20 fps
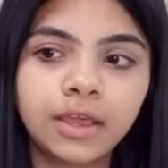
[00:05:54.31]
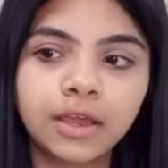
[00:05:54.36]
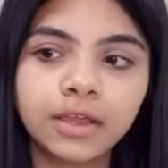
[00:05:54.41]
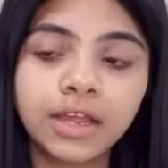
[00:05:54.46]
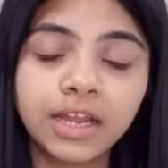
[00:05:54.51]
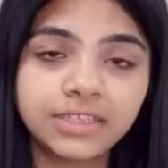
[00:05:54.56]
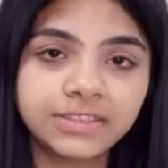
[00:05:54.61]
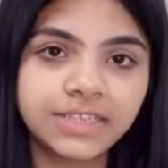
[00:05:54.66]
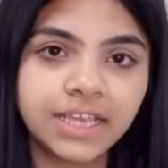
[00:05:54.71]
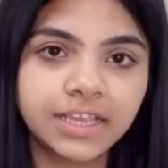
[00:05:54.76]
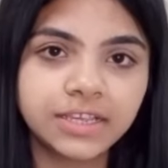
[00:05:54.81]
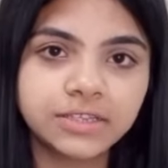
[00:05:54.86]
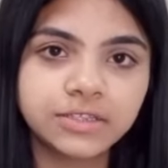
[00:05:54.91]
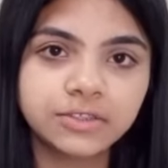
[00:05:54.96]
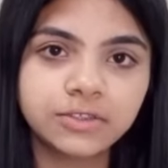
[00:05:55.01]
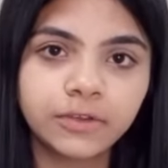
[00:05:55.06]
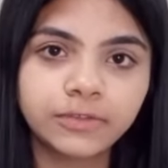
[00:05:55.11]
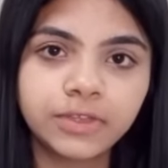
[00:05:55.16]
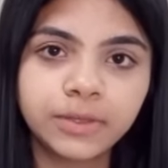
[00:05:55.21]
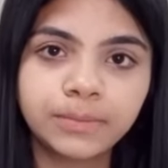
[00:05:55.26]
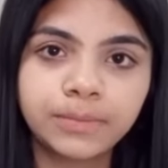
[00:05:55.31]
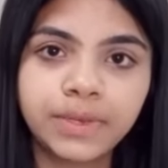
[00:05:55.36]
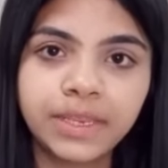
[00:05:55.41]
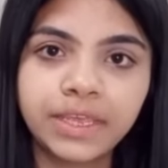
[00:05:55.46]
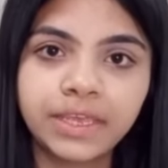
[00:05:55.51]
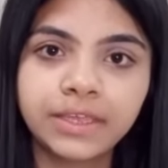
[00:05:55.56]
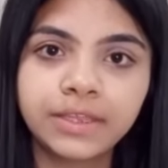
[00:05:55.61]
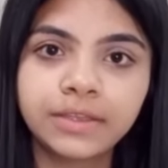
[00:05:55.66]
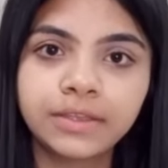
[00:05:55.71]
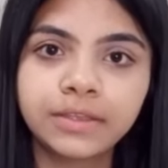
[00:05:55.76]
cut sections of the
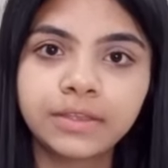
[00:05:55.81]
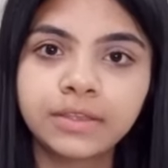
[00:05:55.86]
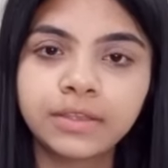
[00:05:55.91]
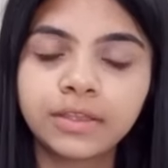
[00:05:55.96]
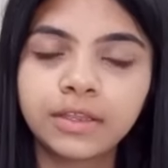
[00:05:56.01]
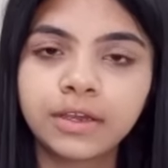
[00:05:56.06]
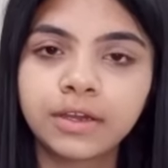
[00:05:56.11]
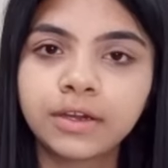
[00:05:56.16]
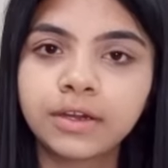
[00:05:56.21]
brain,